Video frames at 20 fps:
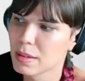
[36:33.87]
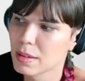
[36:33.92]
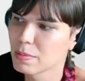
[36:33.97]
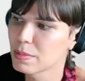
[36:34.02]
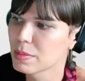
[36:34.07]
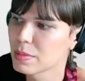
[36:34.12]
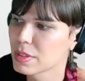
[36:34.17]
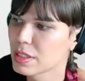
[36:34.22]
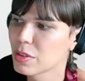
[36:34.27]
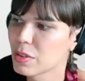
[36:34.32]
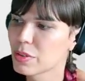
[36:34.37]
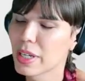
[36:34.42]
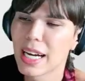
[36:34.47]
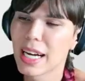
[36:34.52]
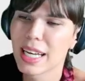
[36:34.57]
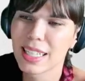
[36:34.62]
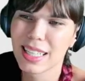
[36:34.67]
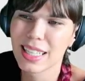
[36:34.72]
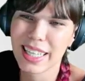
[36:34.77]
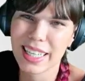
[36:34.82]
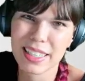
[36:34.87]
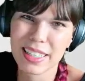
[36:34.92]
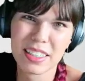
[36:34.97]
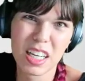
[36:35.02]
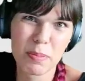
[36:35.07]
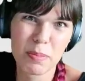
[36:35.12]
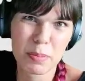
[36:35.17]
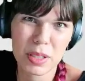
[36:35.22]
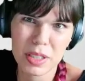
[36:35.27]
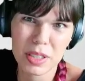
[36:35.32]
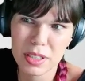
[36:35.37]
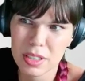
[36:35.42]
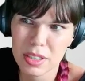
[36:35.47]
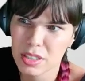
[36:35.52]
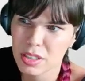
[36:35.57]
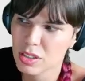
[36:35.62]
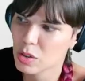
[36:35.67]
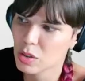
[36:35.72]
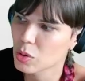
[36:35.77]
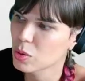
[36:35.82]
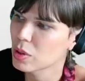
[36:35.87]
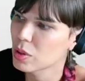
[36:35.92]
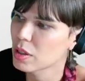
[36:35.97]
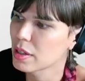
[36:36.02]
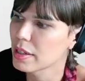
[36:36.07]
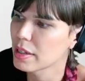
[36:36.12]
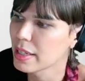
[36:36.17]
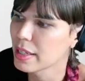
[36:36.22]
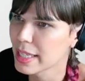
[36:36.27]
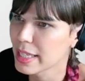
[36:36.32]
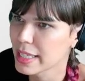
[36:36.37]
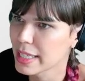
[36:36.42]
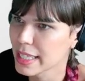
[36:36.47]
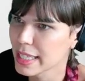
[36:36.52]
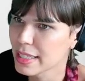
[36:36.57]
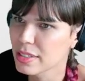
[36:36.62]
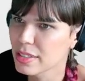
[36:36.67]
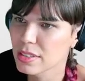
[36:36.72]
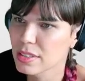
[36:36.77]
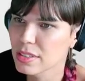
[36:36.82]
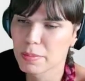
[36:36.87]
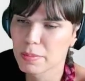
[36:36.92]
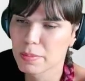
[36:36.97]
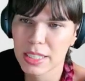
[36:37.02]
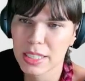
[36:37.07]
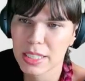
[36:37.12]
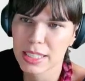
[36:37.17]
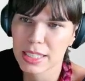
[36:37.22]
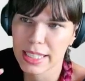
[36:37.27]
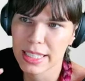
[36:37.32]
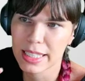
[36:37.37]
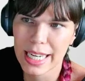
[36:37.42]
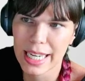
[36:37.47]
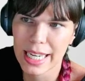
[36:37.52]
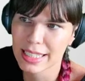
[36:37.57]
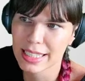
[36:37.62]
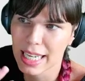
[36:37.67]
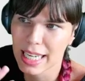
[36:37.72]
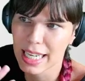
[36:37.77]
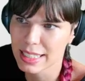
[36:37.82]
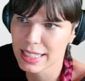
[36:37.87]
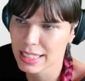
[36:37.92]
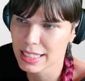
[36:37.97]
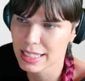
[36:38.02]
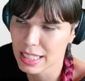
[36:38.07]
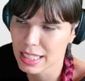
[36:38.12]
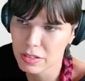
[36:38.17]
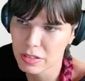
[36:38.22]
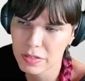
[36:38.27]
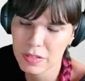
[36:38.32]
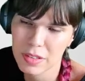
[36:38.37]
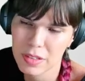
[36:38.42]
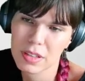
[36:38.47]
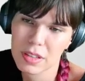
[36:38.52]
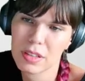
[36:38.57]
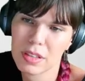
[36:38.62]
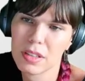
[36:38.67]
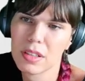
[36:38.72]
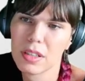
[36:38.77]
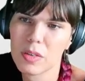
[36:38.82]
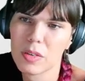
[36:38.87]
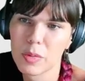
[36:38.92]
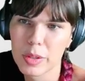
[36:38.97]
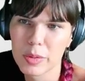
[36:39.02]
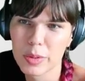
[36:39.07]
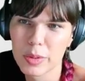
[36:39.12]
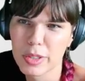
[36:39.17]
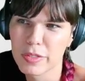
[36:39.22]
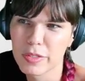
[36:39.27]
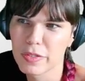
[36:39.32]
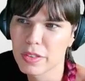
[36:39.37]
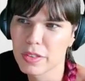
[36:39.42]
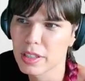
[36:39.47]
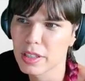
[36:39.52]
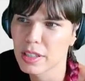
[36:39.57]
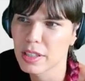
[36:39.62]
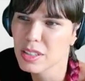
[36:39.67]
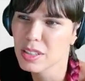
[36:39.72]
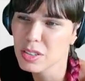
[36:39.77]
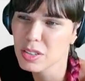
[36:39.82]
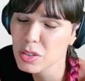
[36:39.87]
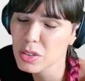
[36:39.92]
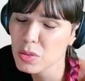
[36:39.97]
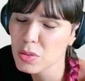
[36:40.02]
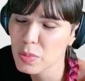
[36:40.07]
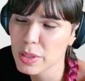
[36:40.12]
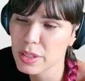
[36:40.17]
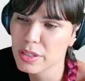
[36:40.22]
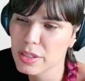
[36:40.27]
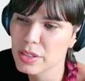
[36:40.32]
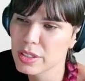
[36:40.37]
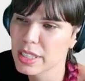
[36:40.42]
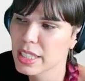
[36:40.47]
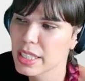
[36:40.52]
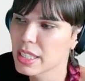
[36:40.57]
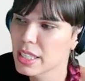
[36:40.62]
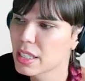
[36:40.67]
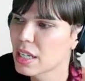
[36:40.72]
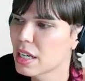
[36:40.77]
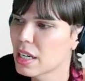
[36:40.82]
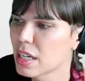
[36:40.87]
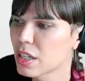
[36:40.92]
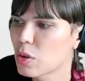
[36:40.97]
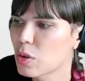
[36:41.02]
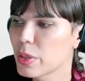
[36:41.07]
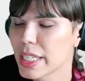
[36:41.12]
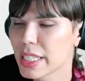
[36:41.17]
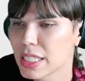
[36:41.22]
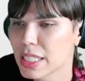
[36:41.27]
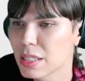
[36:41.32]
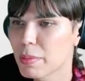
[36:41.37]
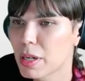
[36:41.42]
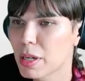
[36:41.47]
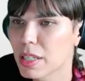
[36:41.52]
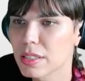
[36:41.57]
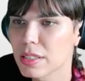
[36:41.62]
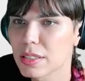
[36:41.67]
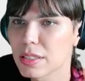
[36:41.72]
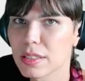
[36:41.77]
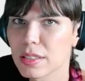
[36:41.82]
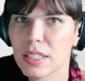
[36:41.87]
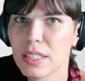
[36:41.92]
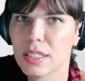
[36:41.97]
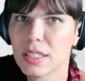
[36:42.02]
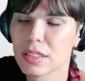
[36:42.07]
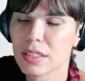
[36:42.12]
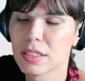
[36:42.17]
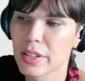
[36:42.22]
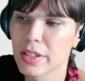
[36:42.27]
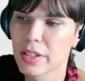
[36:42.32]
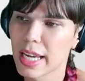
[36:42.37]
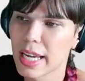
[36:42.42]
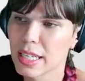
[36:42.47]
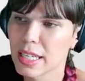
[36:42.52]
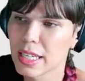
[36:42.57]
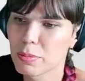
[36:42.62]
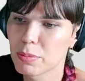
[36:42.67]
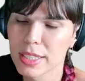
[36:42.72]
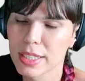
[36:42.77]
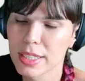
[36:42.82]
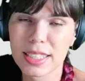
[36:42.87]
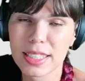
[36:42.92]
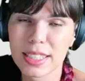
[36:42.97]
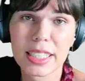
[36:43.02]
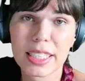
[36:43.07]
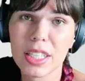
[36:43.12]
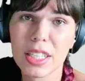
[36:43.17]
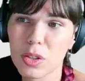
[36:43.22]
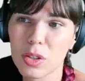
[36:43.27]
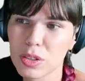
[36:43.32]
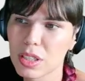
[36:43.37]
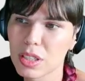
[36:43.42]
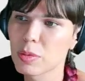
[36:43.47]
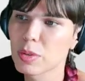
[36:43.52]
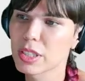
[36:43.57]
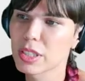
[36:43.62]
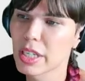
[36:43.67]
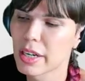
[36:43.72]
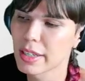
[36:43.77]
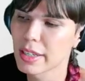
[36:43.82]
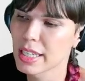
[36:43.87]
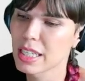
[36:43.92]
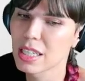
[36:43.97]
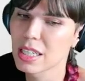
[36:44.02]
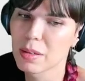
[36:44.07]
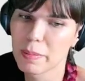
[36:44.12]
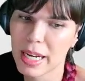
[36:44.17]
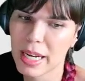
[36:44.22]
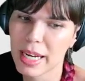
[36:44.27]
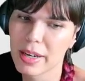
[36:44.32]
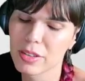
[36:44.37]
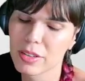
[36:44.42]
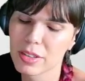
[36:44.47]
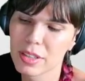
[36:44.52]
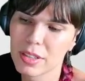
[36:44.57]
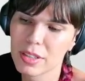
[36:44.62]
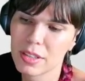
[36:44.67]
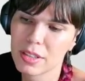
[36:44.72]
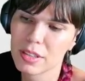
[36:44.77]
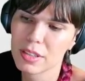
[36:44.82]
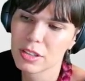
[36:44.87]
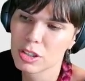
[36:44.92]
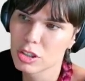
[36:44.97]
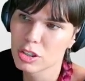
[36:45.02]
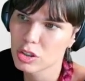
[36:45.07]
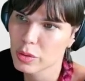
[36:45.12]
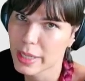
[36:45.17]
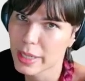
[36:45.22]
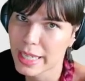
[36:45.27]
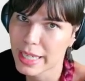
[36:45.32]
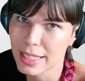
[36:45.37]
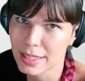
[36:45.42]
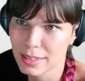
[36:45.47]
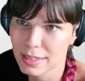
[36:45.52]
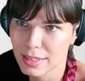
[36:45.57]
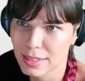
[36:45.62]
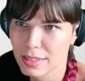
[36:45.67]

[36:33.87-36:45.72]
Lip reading: So not like numbers or anything else, but just text as itself. When we refer to those, we are using quotation marks so that processing knows that we're talking about strings.